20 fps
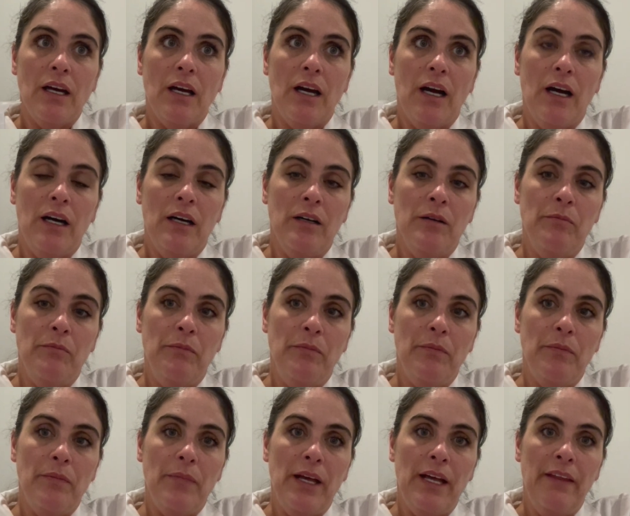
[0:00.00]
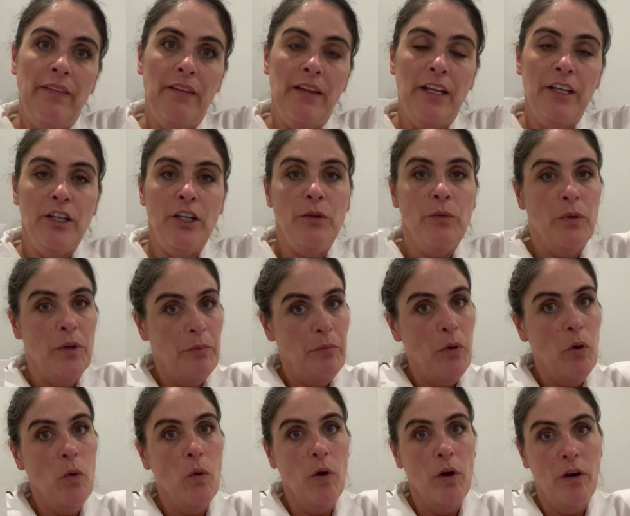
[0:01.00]
And then you would
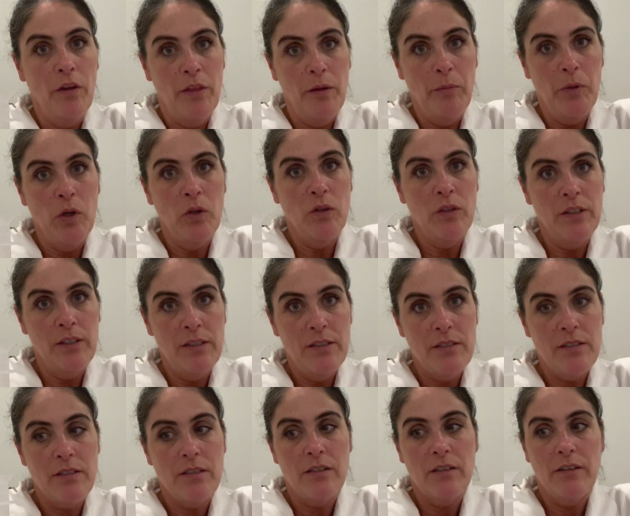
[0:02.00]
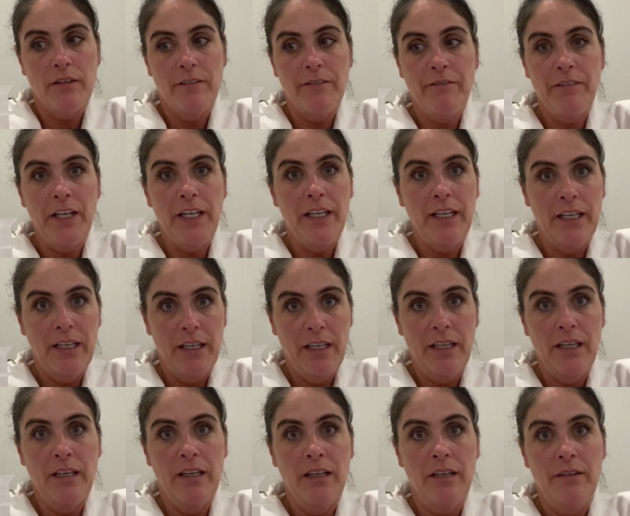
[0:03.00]
pour the bolus feeding
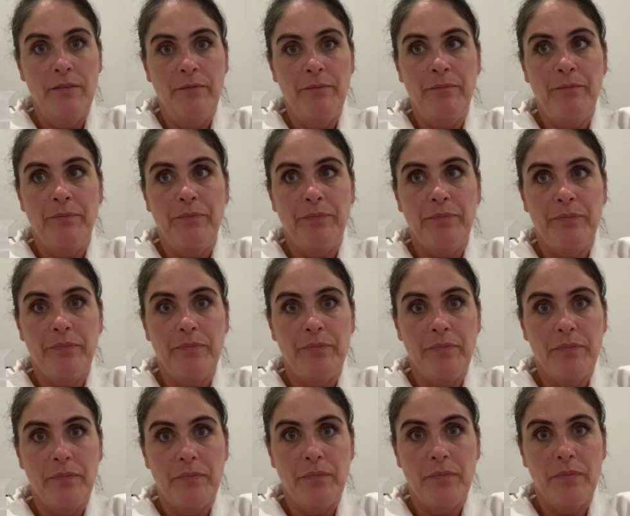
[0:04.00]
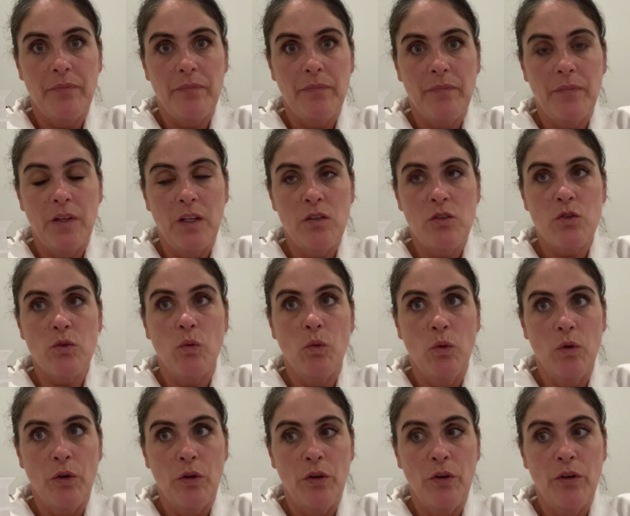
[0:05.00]
in as
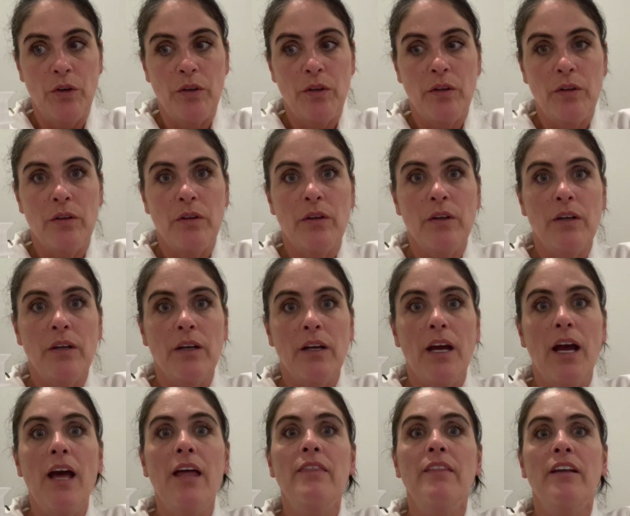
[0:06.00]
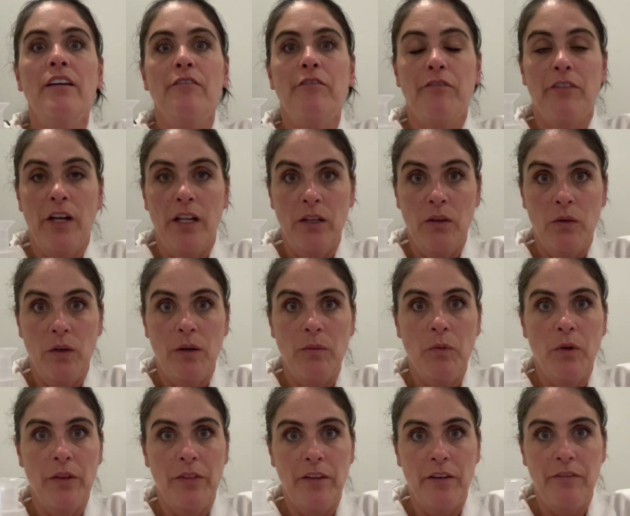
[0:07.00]
ordered, and then follow up
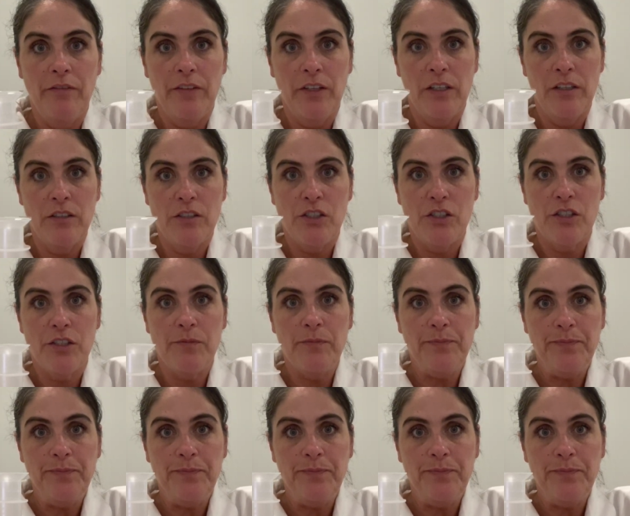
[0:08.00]
with a flush.